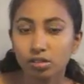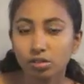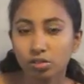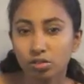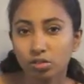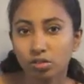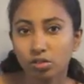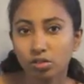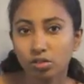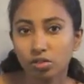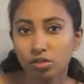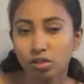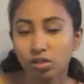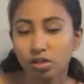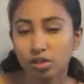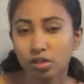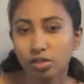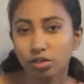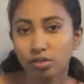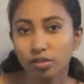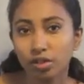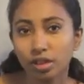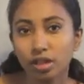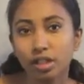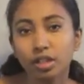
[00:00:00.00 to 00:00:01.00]
So it's not
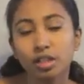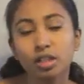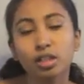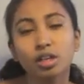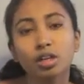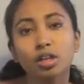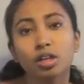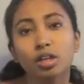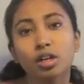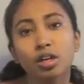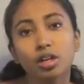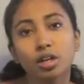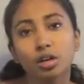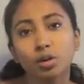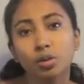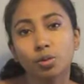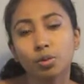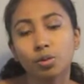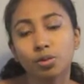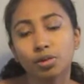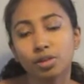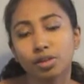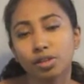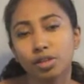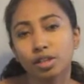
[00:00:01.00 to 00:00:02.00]
really a
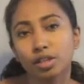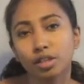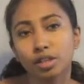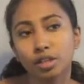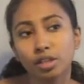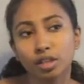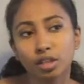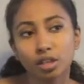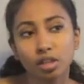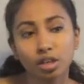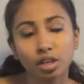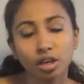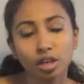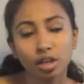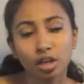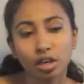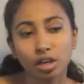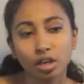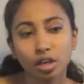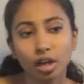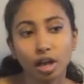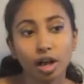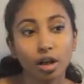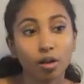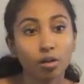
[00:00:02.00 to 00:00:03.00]
worry
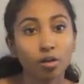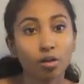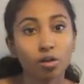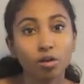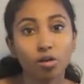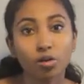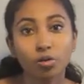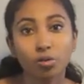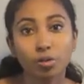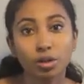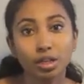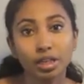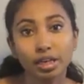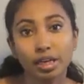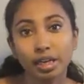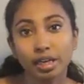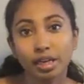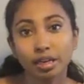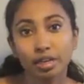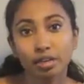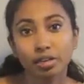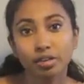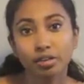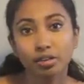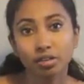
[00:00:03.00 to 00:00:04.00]
how long we
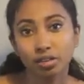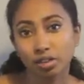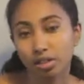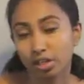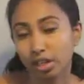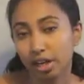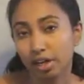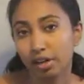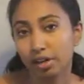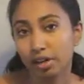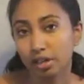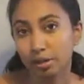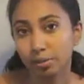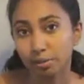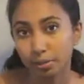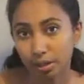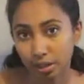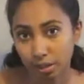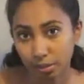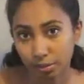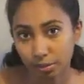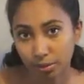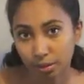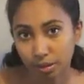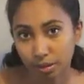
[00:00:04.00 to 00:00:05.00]
can carry
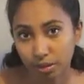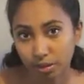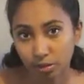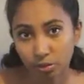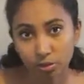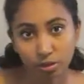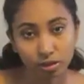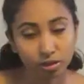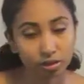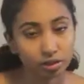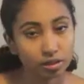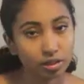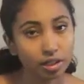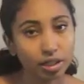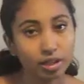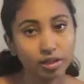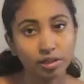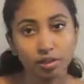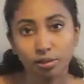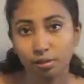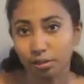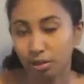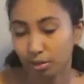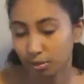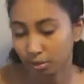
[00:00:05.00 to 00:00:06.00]
baby. We just
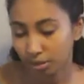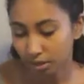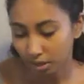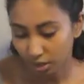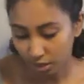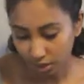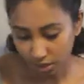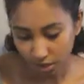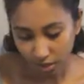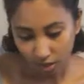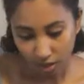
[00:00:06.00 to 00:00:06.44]
carry baby